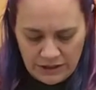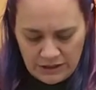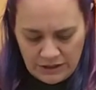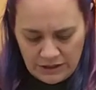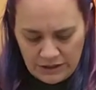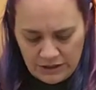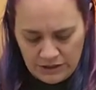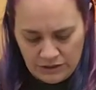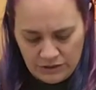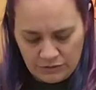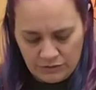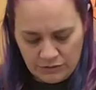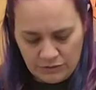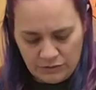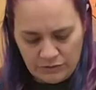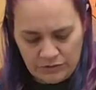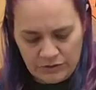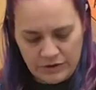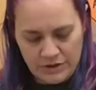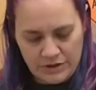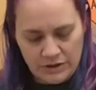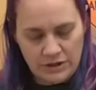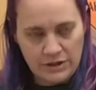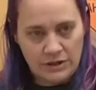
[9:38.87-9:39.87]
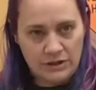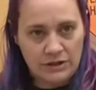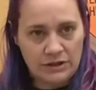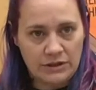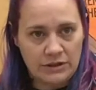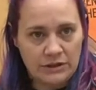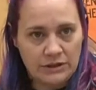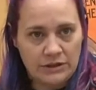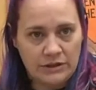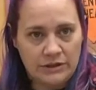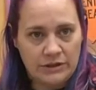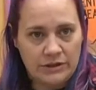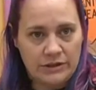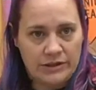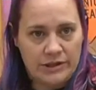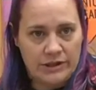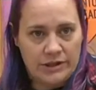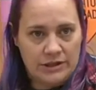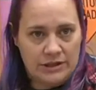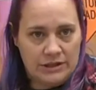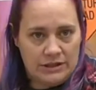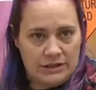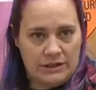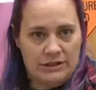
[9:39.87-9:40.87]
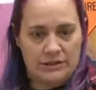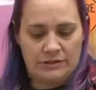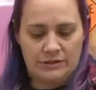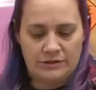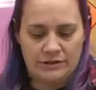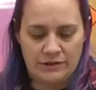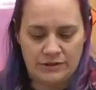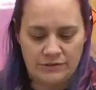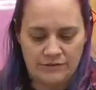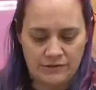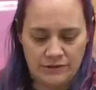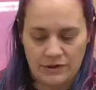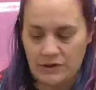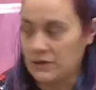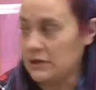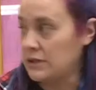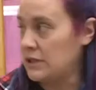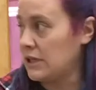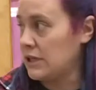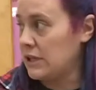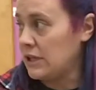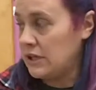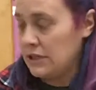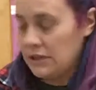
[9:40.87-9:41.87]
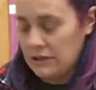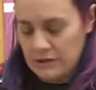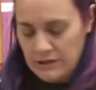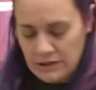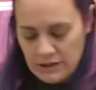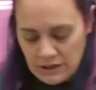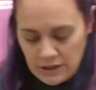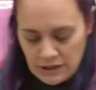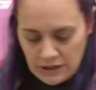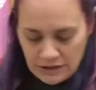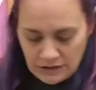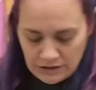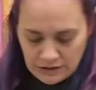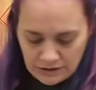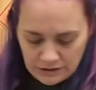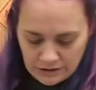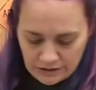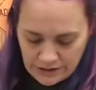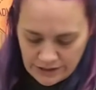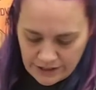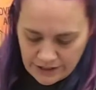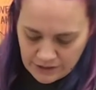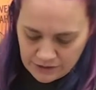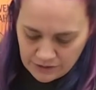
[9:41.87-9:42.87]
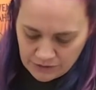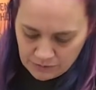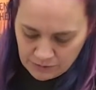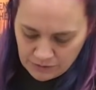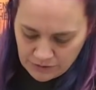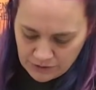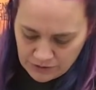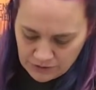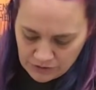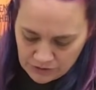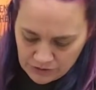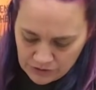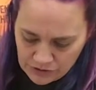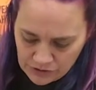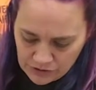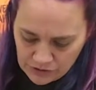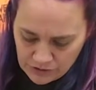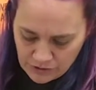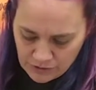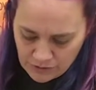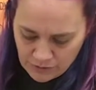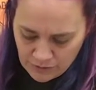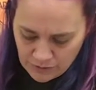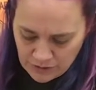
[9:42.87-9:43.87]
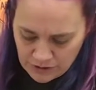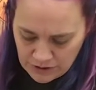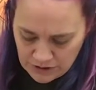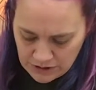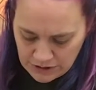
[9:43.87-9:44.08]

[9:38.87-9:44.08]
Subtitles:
its roots are looking a little different than the last one. So